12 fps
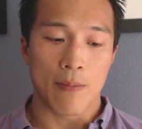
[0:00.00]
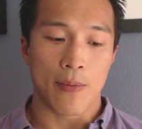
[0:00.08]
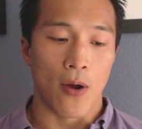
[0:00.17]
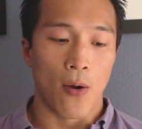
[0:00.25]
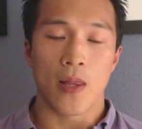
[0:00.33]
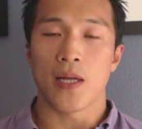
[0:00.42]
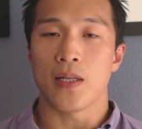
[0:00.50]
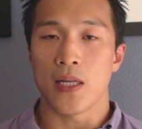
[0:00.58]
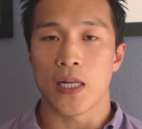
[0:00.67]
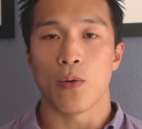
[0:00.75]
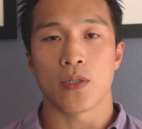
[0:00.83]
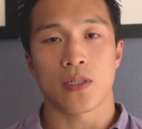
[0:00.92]
all they needed
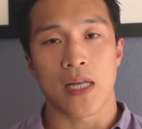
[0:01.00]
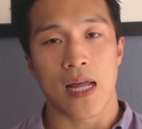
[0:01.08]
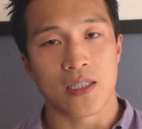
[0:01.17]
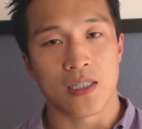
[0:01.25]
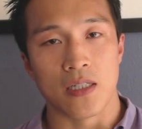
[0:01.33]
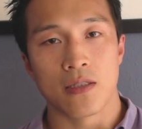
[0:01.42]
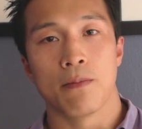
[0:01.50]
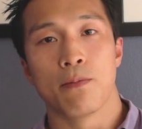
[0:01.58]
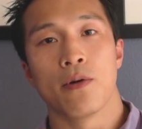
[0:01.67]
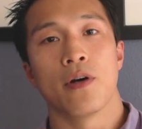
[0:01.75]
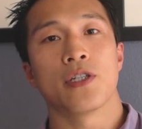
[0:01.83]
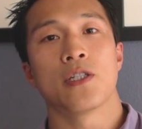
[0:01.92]
was that gentle
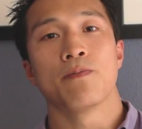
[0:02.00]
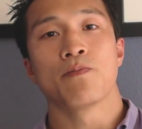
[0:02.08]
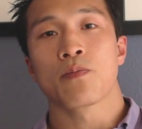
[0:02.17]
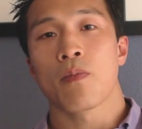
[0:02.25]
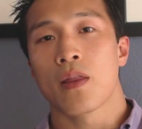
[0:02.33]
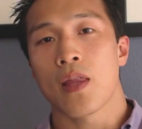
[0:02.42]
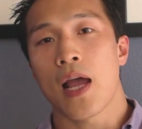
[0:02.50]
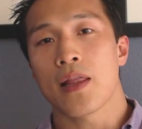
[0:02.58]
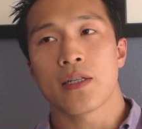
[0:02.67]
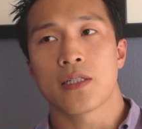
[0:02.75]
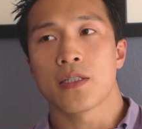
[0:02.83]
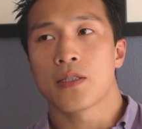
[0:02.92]
push, not
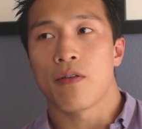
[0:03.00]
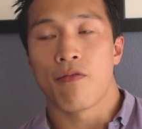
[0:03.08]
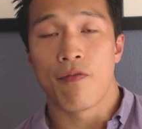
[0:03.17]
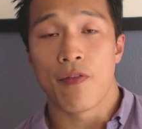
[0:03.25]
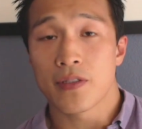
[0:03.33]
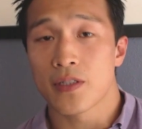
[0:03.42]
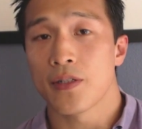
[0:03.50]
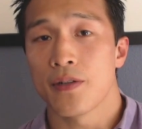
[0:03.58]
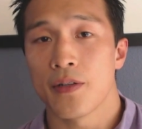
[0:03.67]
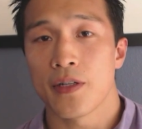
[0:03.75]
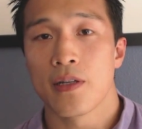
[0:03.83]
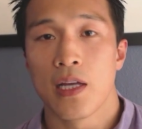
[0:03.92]
necessarily physically,
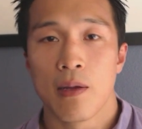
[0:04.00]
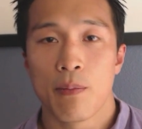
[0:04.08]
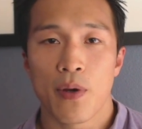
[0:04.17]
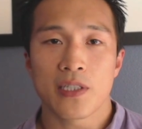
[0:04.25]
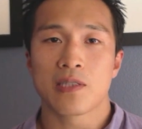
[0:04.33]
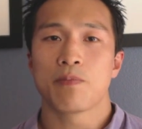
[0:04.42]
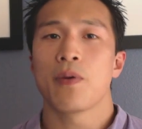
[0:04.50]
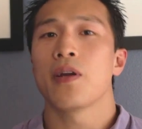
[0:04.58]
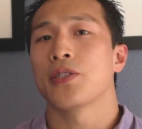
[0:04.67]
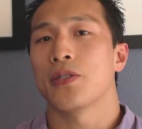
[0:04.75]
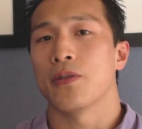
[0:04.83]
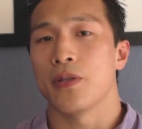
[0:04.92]
but
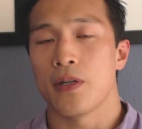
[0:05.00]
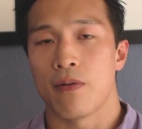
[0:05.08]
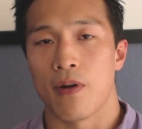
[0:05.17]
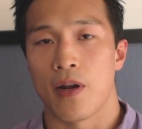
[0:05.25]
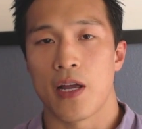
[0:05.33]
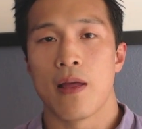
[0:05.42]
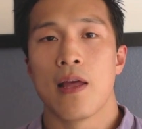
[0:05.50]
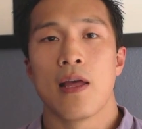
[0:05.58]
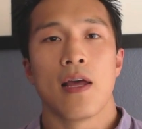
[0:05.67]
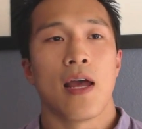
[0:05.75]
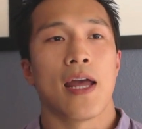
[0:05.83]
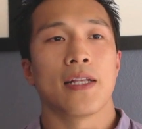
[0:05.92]
spiritually, right?
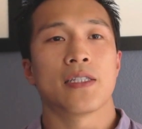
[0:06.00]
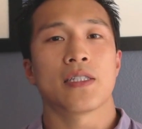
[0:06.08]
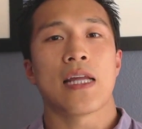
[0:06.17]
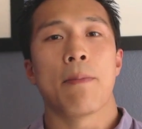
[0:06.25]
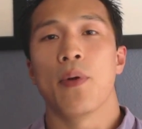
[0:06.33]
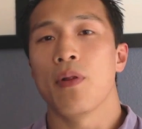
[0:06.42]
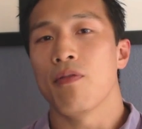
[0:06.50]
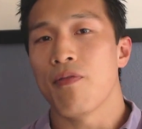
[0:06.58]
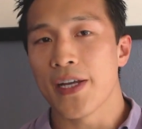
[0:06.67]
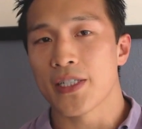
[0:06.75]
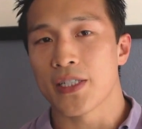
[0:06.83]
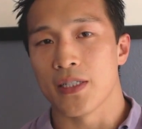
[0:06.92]
And just that
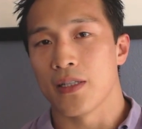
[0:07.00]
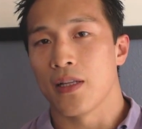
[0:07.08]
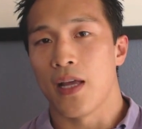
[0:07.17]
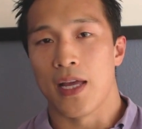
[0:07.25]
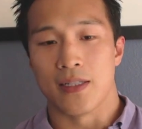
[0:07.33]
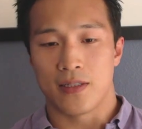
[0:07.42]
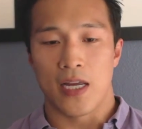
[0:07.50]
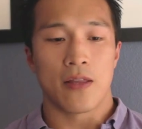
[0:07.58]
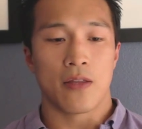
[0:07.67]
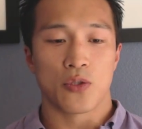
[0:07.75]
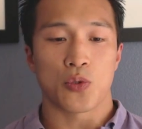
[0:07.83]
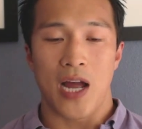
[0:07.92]
motivation and saying those,
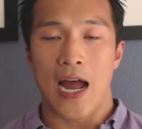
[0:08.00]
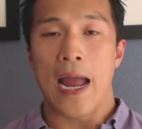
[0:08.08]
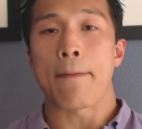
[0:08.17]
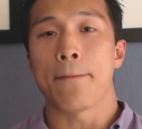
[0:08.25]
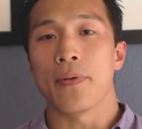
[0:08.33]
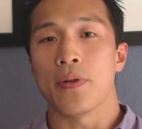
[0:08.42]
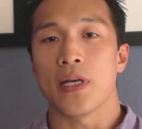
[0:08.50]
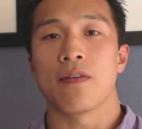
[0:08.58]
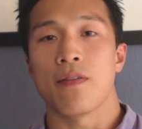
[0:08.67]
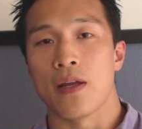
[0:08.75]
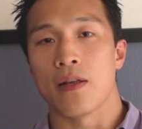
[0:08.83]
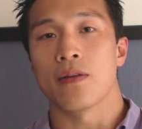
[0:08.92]
I believe in
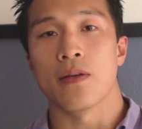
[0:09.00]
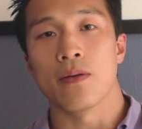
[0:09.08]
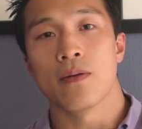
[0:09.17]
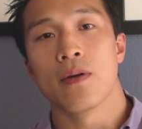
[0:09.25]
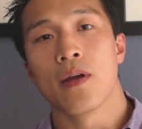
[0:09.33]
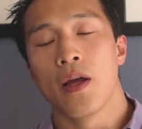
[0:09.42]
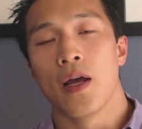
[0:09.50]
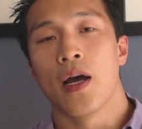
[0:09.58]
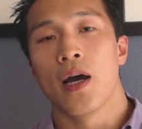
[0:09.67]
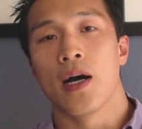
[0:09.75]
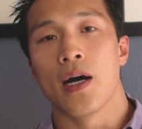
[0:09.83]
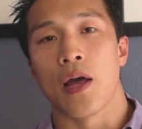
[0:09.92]
you.
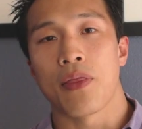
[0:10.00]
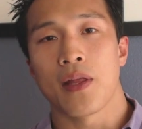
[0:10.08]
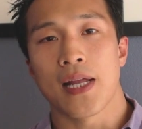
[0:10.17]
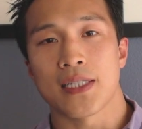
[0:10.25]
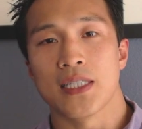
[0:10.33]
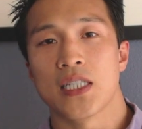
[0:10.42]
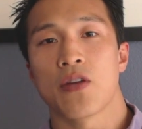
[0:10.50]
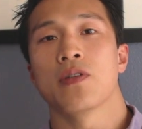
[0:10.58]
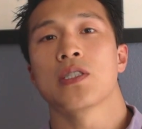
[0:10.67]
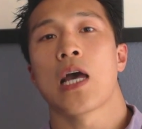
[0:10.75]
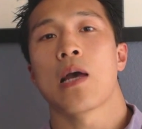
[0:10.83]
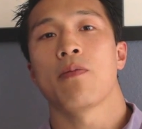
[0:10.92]
I think that's a different
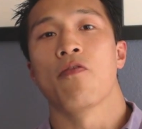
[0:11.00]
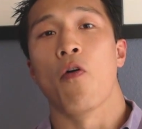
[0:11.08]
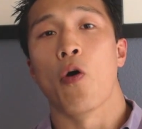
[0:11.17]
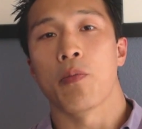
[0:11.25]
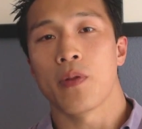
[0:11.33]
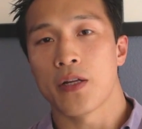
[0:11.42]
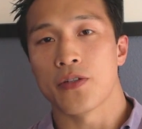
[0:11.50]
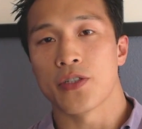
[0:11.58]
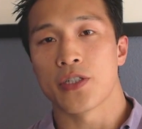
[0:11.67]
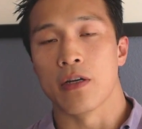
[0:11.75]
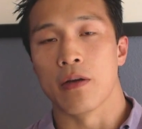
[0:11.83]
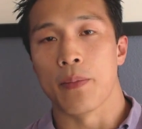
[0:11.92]
type of form of
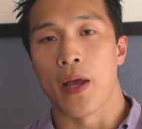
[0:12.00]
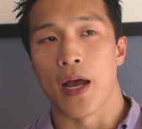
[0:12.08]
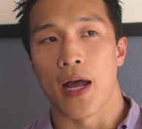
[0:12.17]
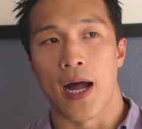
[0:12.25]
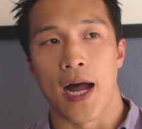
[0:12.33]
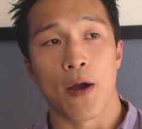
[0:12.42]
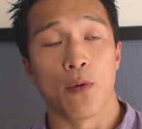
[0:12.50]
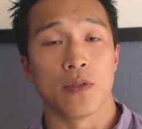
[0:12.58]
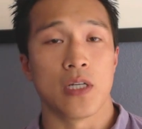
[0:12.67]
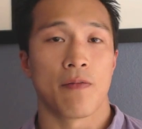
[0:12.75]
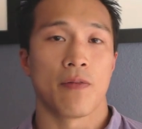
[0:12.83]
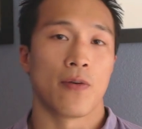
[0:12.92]
leadership that I would
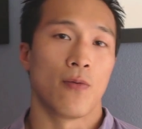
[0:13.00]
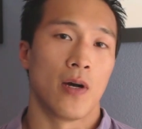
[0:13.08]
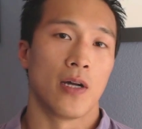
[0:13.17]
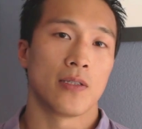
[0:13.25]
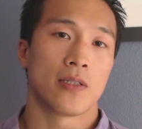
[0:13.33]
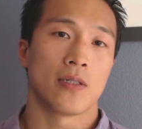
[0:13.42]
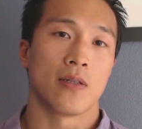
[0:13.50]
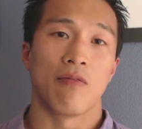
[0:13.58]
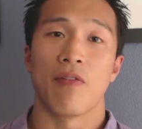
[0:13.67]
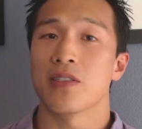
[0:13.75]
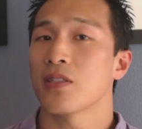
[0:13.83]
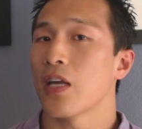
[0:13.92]
definitely want to
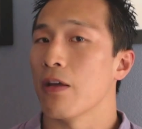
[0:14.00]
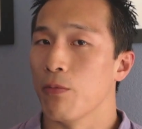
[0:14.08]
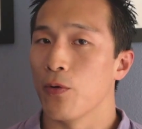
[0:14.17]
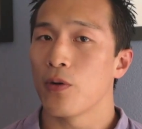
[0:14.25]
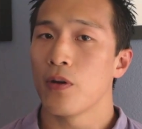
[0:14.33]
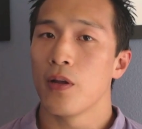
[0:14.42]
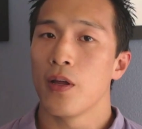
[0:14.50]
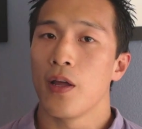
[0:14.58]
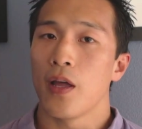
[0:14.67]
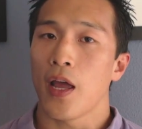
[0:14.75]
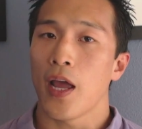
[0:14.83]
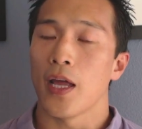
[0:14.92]
investigate more,
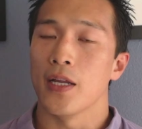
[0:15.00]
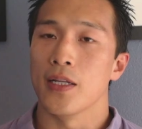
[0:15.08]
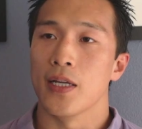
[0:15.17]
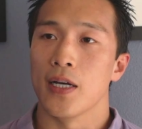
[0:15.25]
and